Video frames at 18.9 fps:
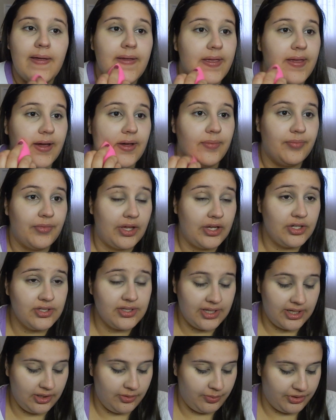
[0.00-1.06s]
yeah, I just
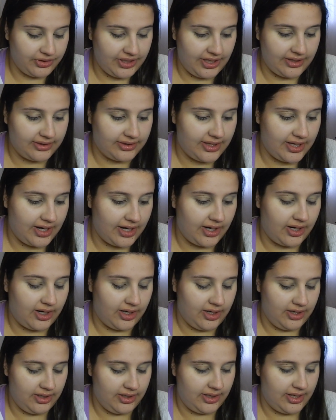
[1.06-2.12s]
kind of put that there,
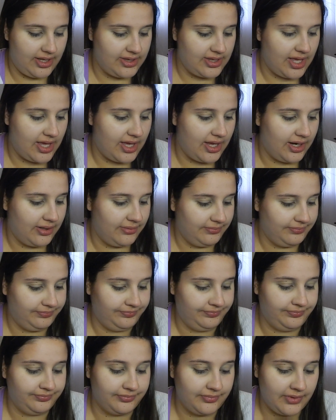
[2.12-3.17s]
and then
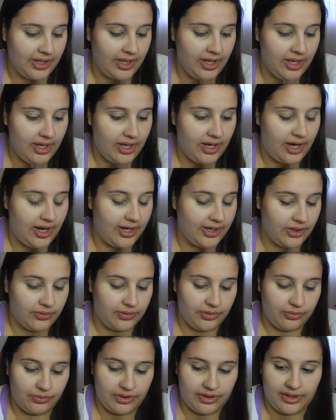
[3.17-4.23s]
I go
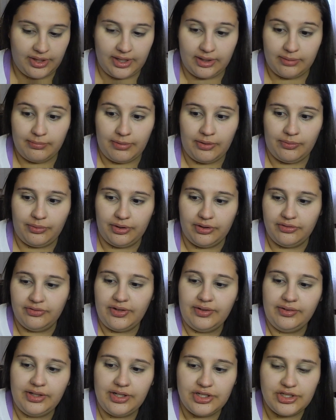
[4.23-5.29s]
in with like my real
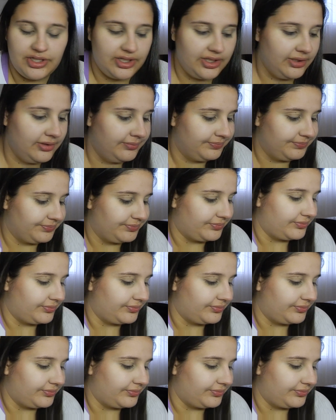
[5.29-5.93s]
foundation,